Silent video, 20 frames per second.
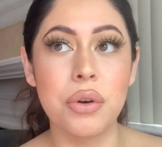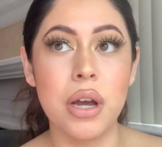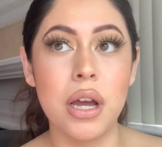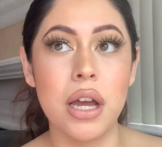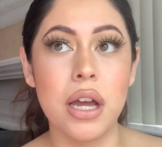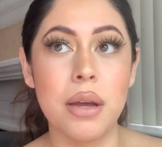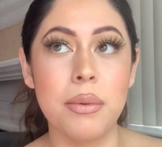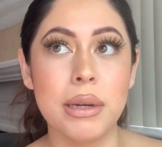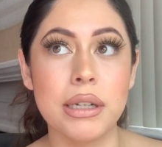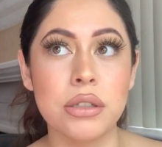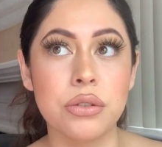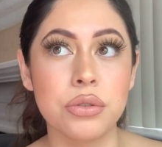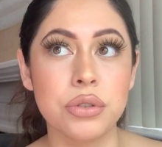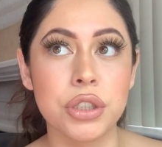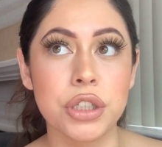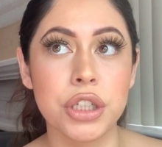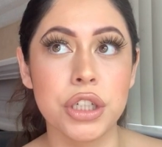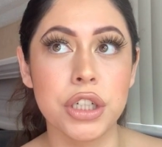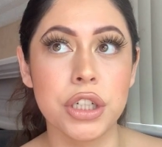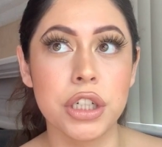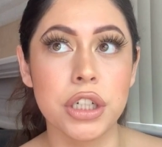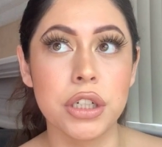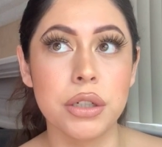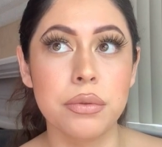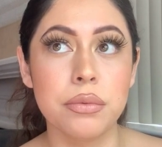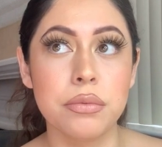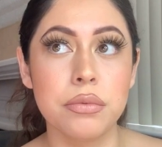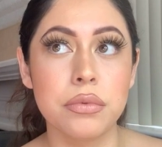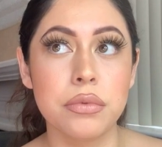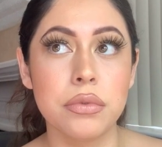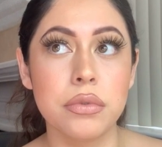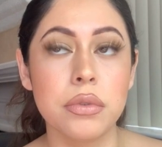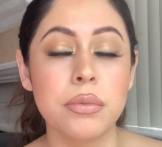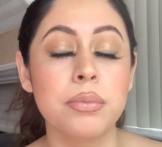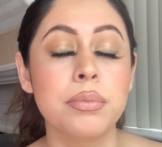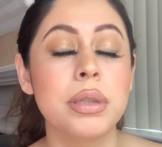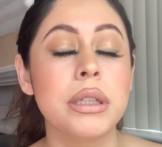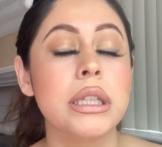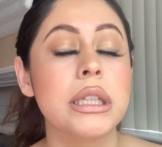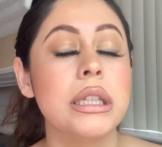I told her,
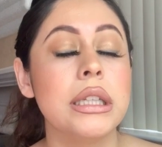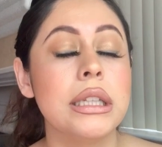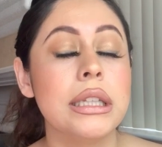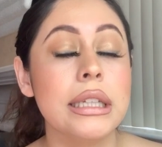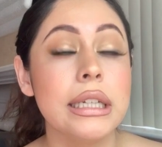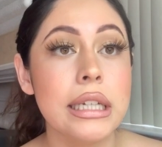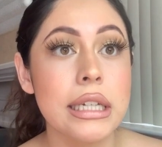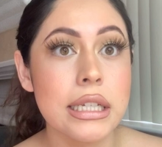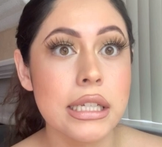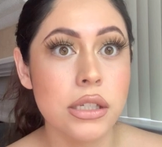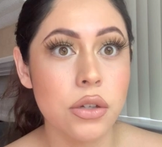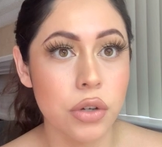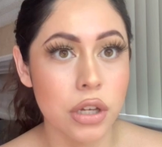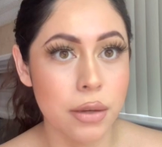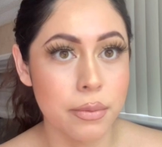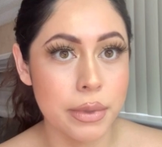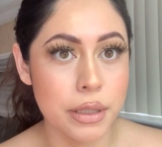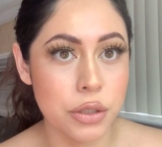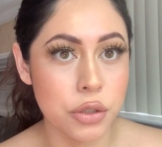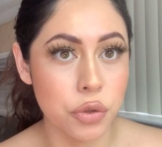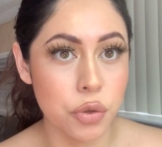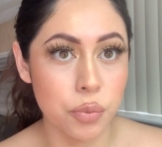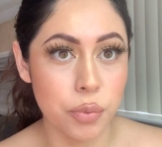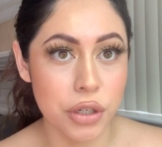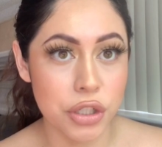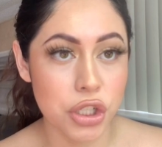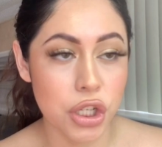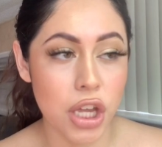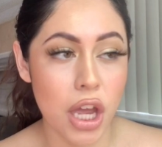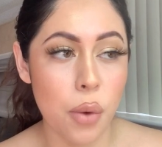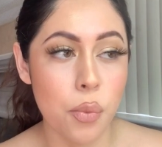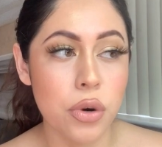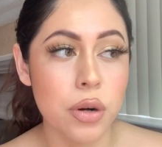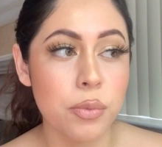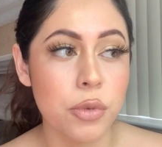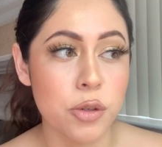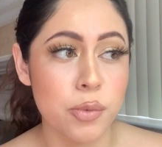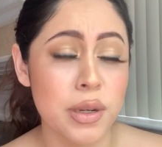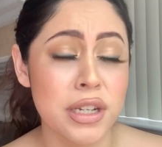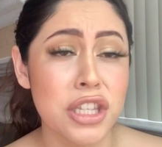please go give me a toothbrush. Like, I want to
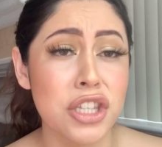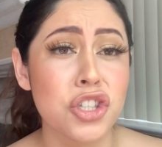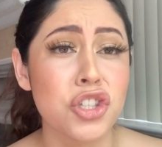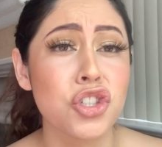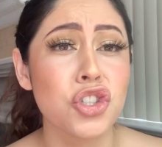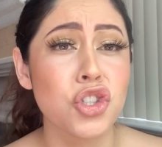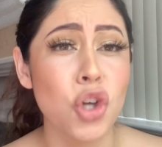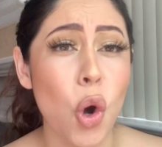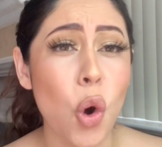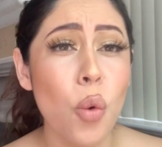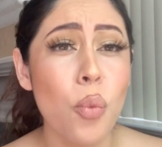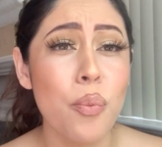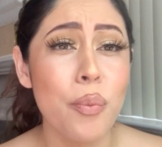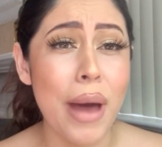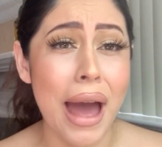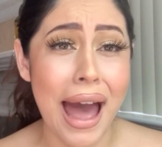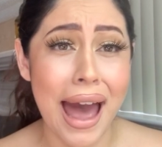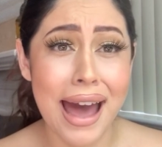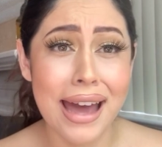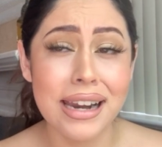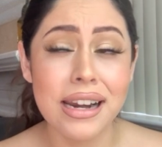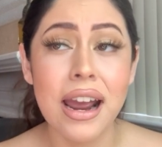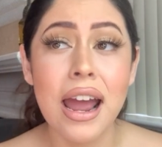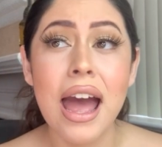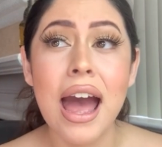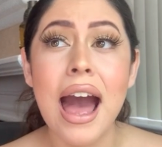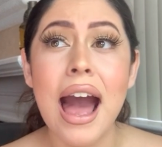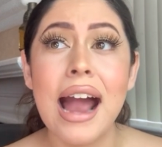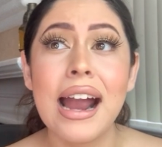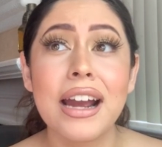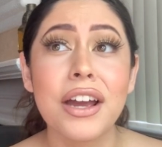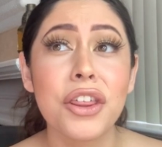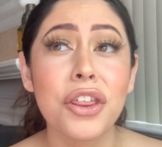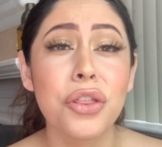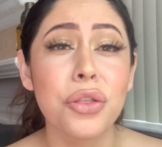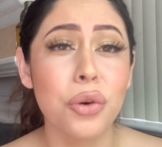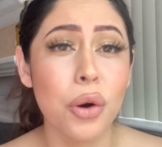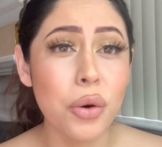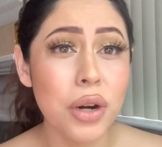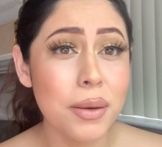brush my teeth so bad. And I've
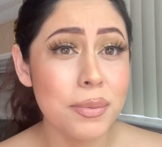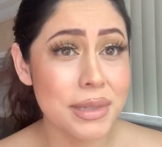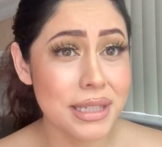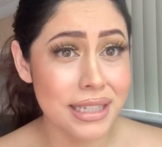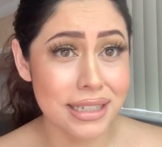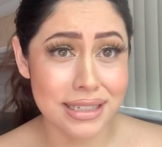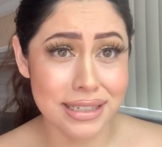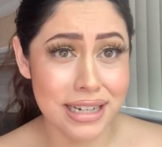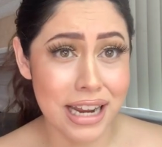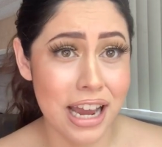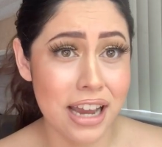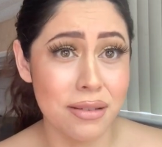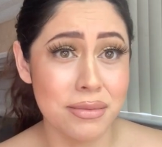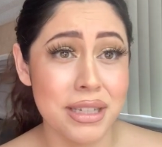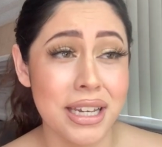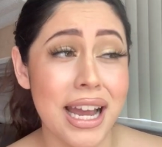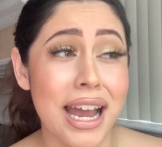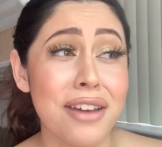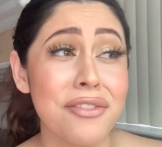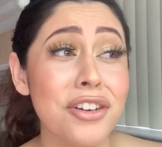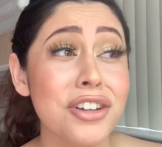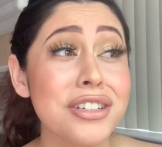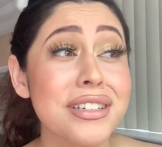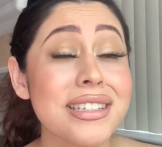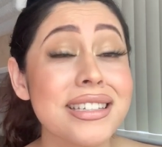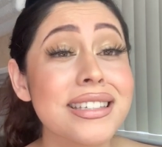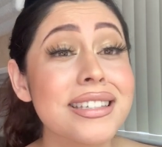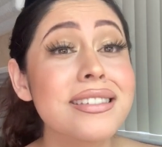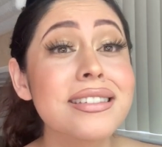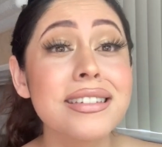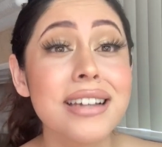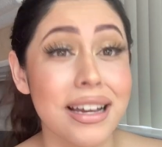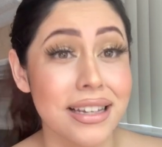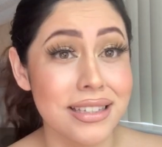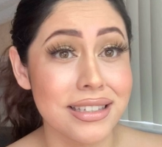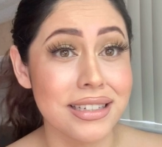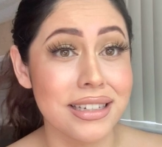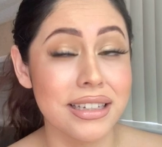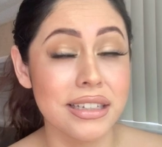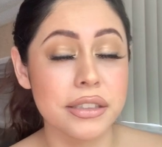thrown up 6 times. Like, I felt
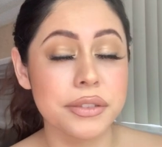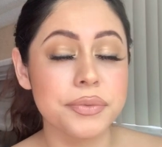disgusting.